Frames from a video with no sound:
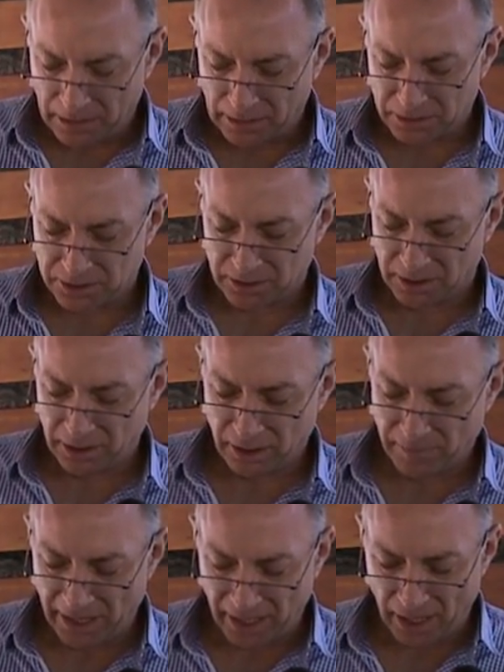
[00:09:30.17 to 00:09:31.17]
is to hear
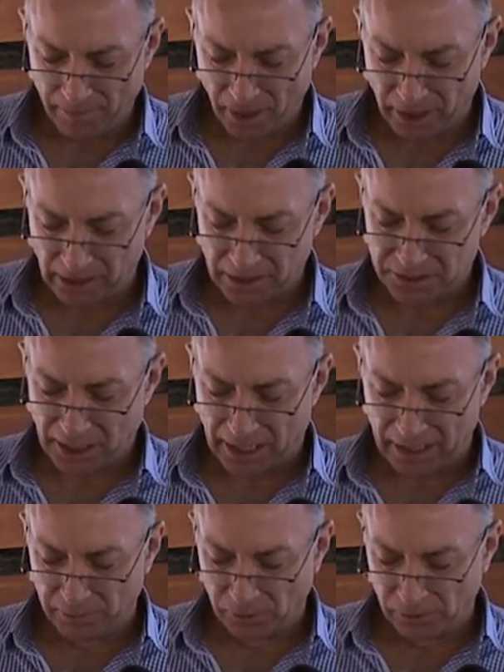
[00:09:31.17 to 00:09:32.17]
about how mining is
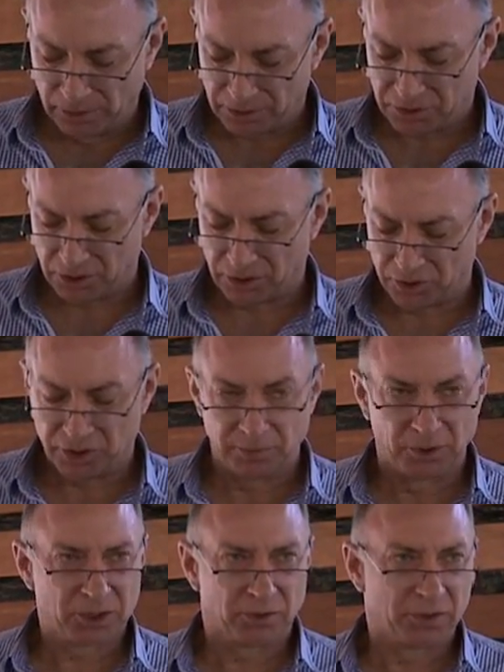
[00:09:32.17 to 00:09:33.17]
able to
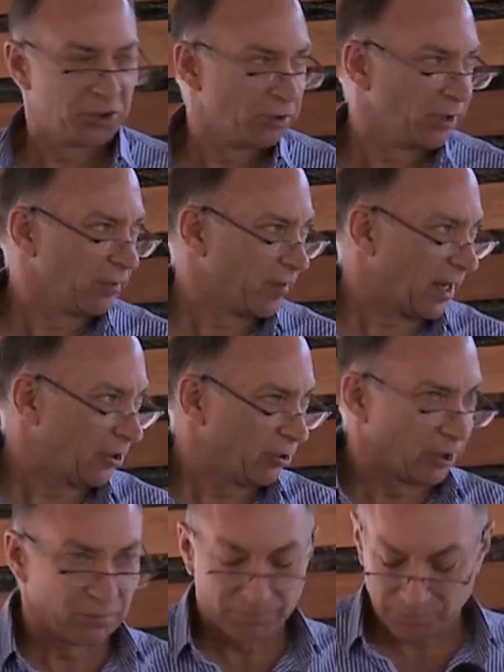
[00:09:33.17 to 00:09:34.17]
contribute to enduring value, and
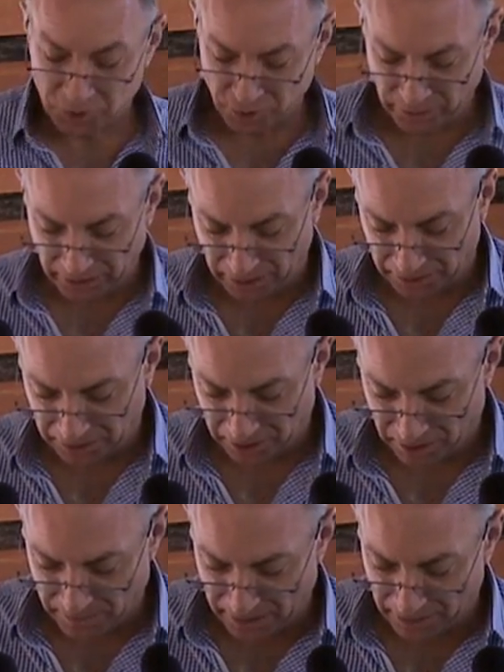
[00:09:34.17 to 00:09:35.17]
I'm sure we're going to hear
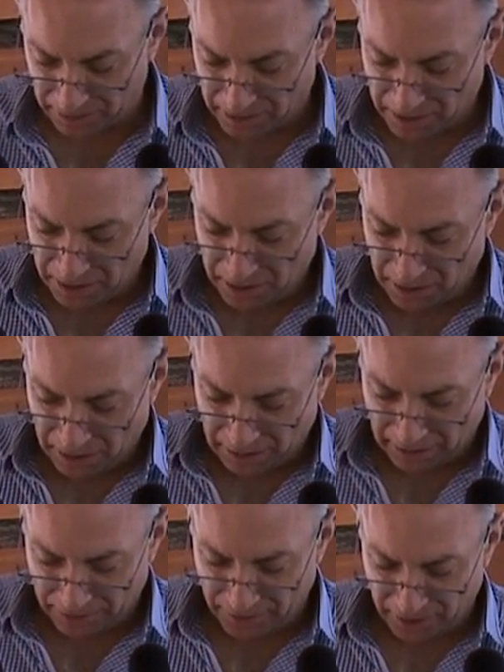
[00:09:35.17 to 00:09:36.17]
about
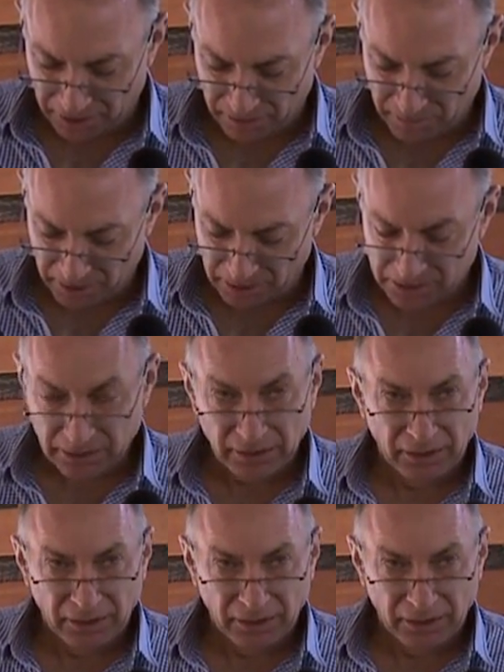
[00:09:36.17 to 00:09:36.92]
that in a minute.